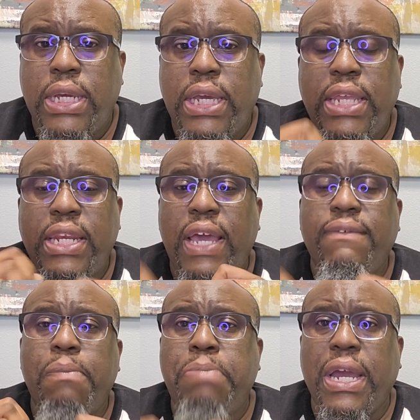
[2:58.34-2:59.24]
He didn't have
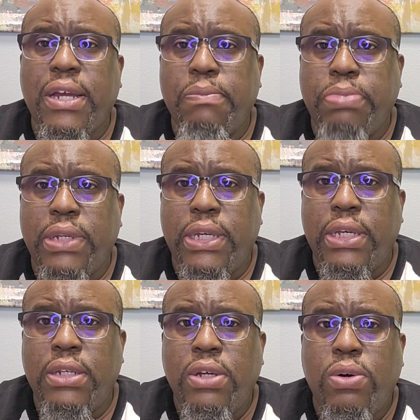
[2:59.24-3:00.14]
a backup
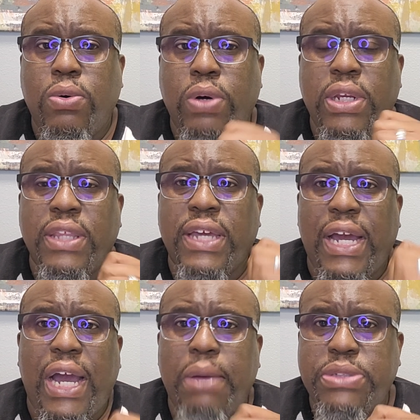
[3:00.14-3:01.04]
plan or another
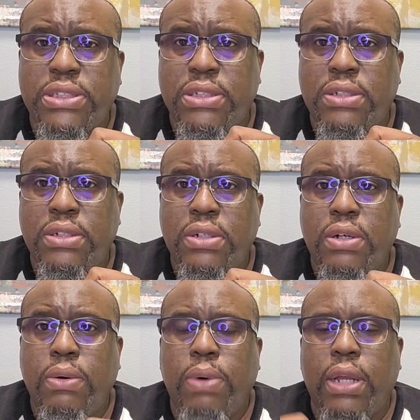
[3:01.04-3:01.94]
option
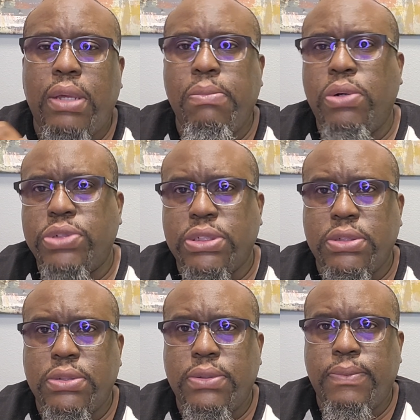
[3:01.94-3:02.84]
while in motion.
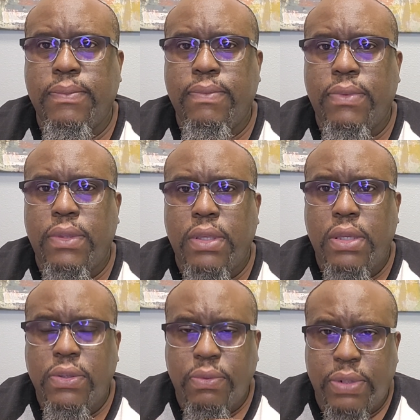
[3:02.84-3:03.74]

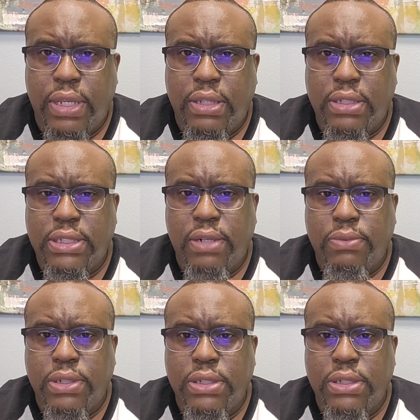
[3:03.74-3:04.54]
So what that looked like